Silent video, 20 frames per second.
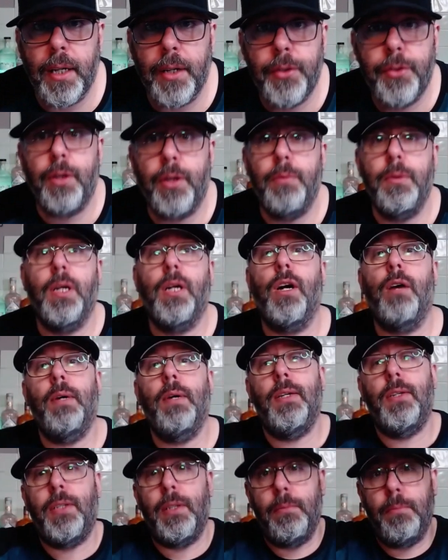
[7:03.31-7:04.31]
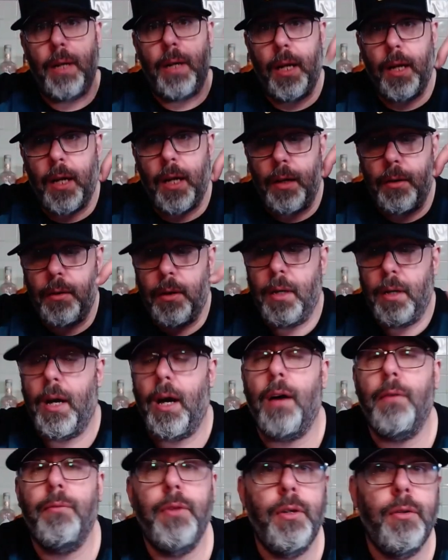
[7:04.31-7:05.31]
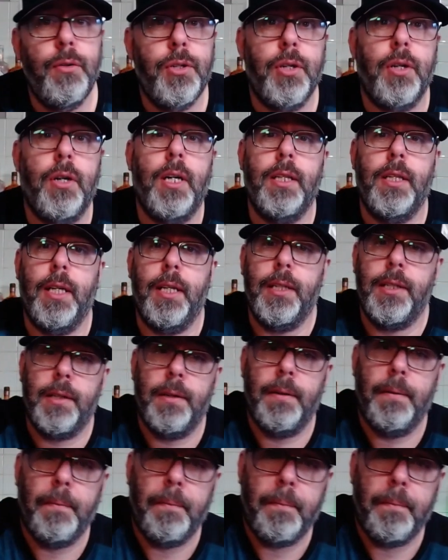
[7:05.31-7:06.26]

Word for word: And drop your comments in below. Have you tried this?